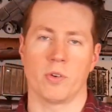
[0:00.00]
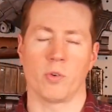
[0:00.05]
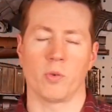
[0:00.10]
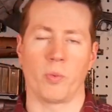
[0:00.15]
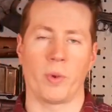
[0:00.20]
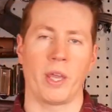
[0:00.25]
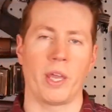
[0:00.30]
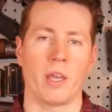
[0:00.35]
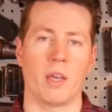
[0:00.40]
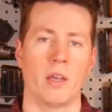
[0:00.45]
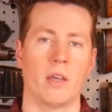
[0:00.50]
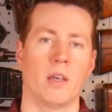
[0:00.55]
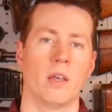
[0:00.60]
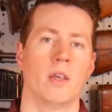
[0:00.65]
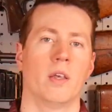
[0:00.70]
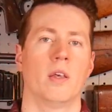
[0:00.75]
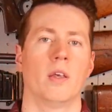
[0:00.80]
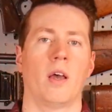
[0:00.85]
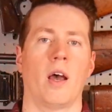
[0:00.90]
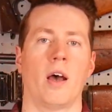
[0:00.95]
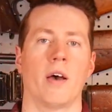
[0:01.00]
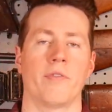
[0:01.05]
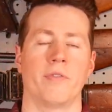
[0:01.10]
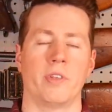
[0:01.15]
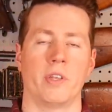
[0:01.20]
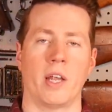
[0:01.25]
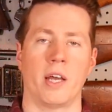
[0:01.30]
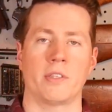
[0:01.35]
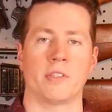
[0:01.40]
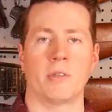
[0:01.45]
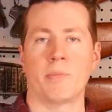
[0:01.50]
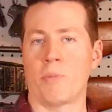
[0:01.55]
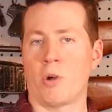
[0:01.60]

or wing of the Nazi